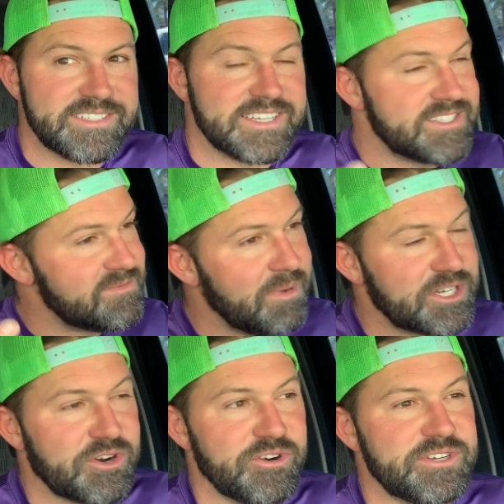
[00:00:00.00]
It's much
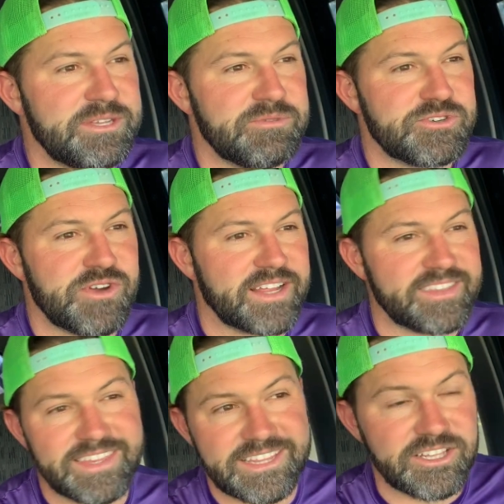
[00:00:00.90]
harder team to attract
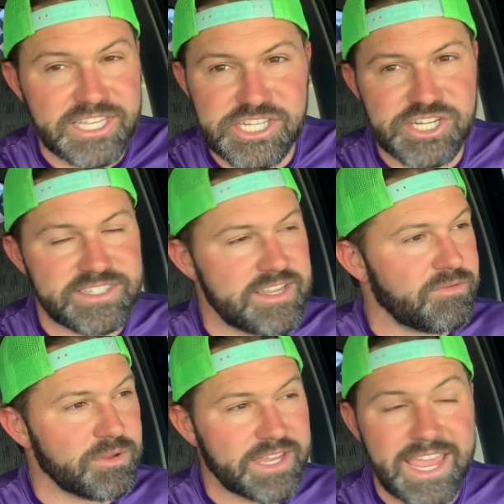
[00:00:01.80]
than like the lead gen stuff.
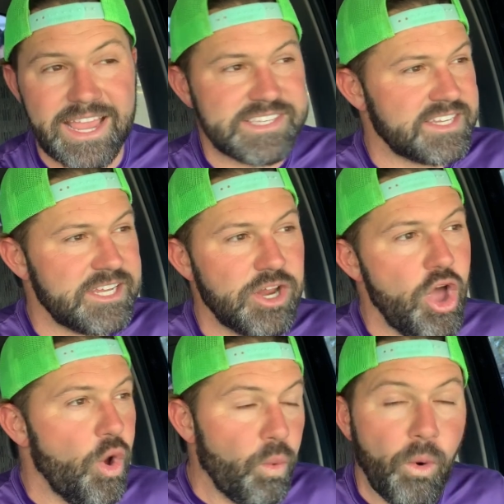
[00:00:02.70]
We're like, hey guys, I need
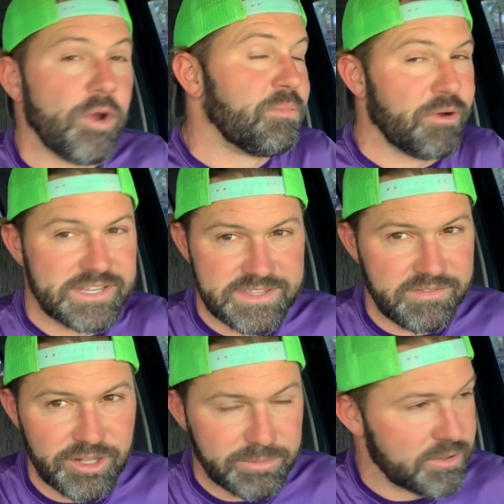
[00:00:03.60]
WordPress
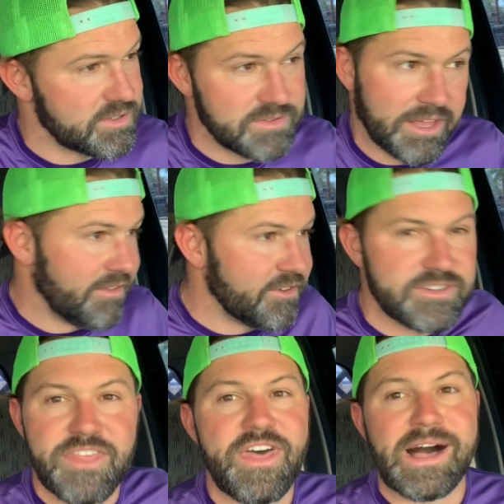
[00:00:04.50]
developers. Well, there's
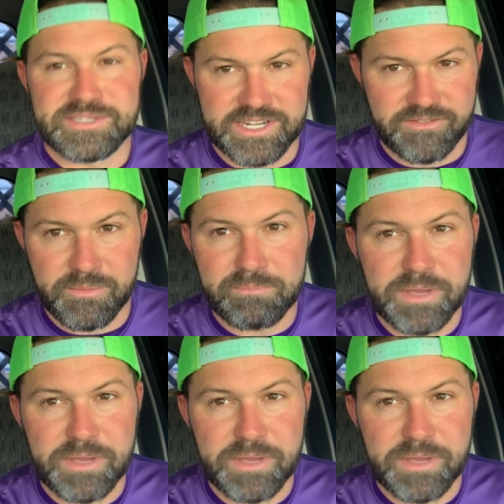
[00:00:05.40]
a thousand of them.